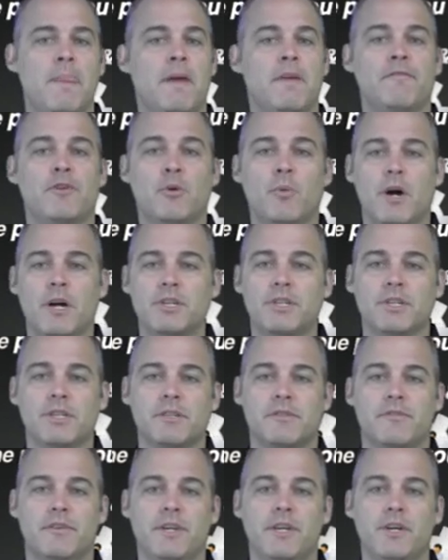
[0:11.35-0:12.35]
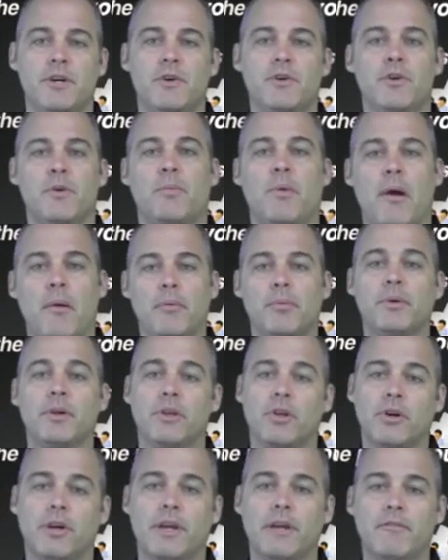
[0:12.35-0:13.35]
If you're watching this video, you're probably
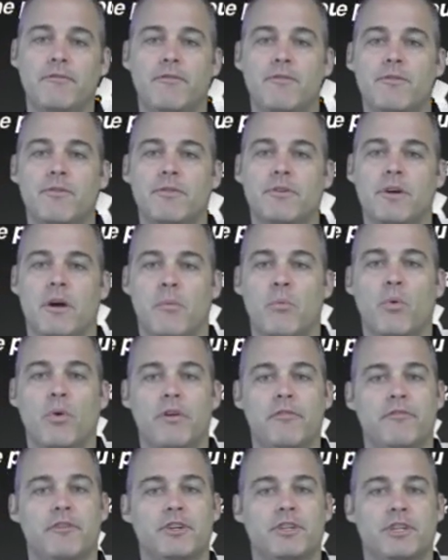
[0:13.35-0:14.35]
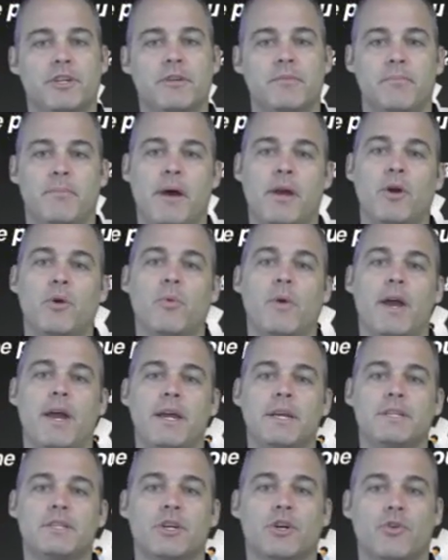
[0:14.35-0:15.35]
looking for a more efficient, better
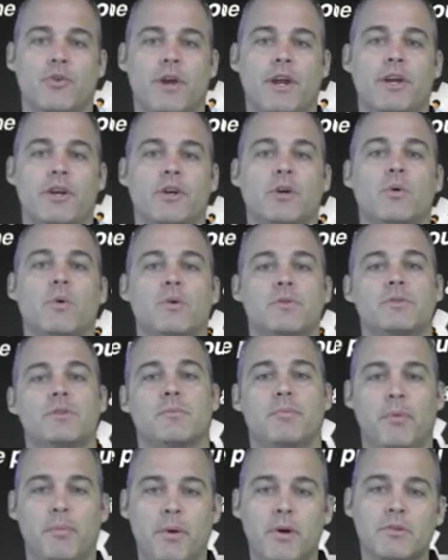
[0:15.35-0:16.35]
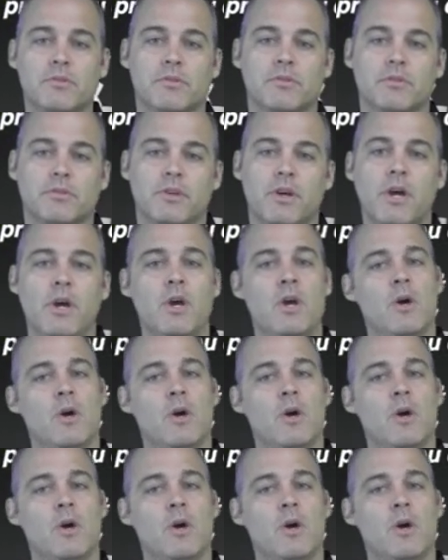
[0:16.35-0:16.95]
way to create your quotes and proposals.